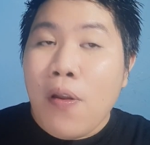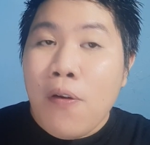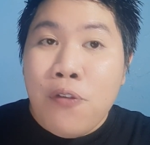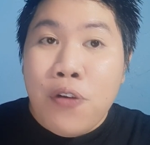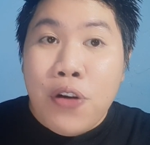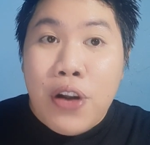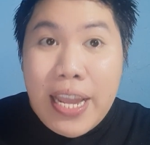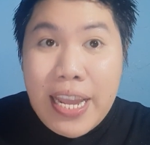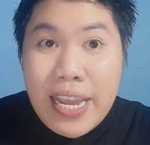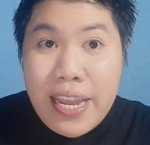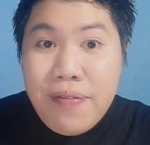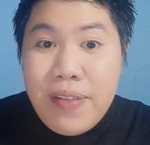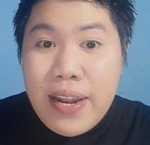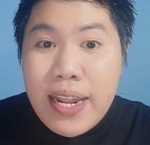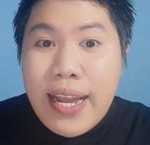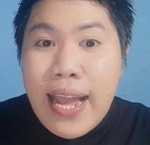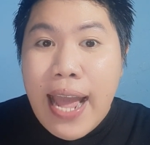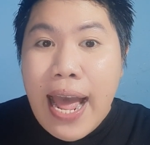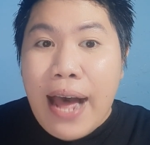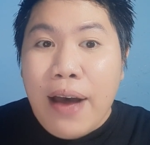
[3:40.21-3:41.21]
For the
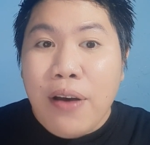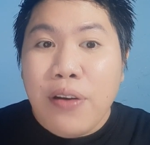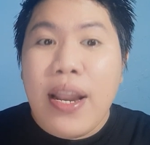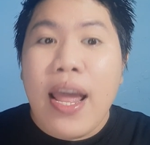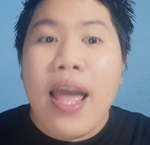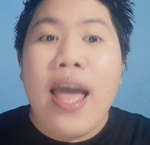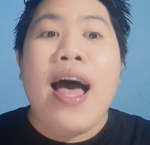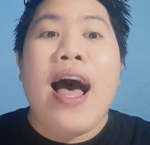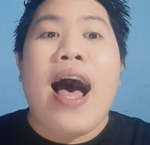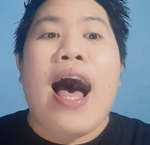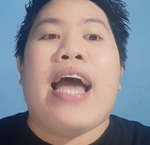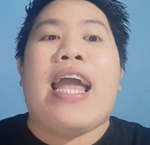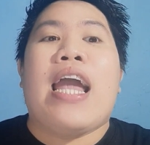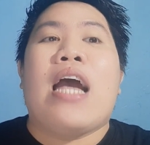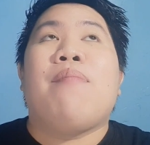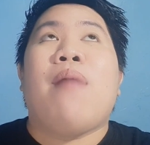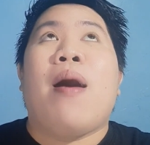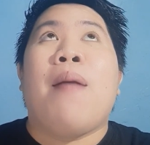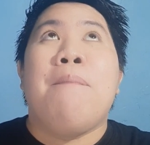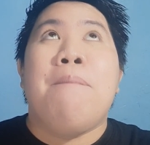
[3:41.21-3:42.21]
evening gown, I
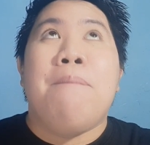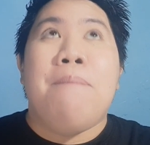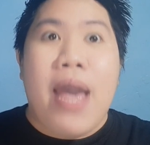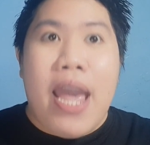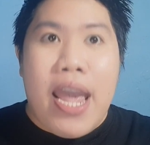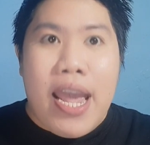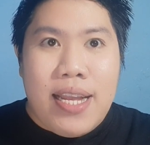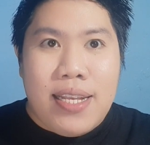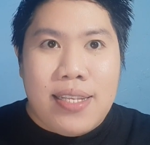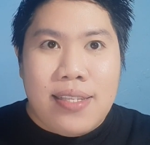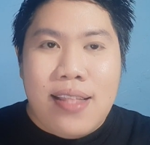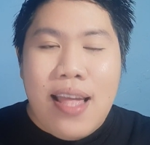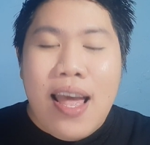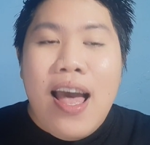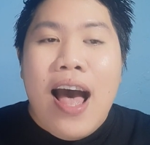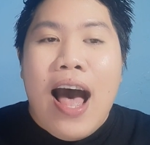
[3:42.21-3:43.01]
am amazed.